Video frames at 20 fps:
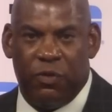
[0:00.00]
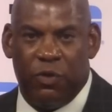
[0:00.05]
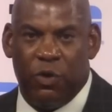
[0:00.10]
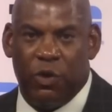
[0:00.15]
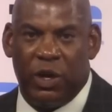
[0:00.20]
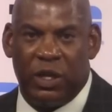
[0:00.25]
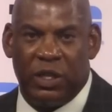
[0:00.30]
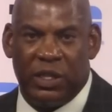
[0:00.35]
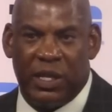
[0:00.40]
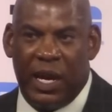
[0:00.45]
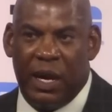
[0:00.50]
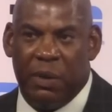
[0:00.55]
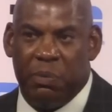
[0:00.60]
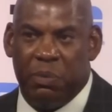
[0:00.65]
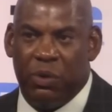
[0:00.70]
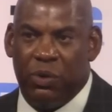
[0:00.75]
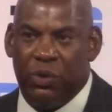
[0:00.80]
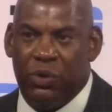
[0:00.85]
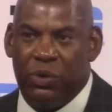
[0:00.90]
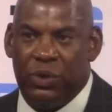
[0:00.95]
For
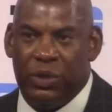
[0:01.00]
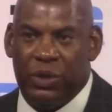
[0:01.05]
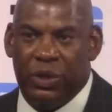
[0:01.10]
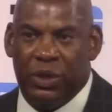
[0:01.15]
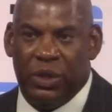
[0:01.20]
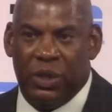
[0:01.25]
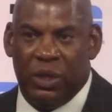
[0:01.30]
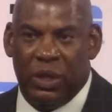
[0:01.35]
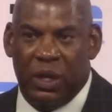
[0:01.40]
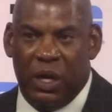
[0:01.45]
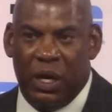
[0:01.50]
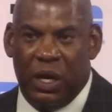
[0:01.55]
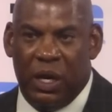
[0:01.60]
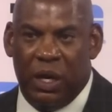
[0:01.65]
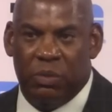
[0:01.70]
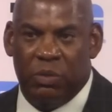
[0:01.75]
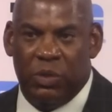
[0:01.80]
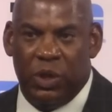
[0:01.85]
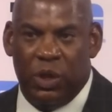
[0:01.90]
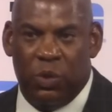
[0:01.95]
example, um,
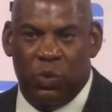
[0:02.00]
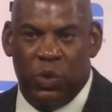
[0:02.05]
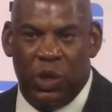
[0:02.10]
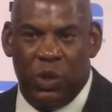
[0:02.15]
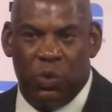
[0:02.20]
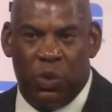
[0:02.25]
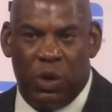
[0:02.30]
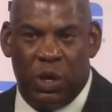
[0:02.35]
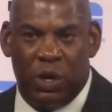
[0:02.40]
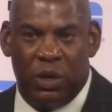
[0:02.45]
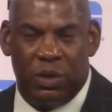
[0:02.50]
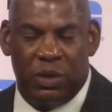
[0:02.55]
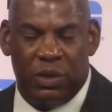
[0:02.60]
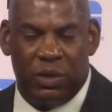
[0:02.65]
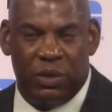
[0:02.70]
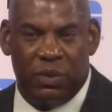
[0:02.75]
you know we weren't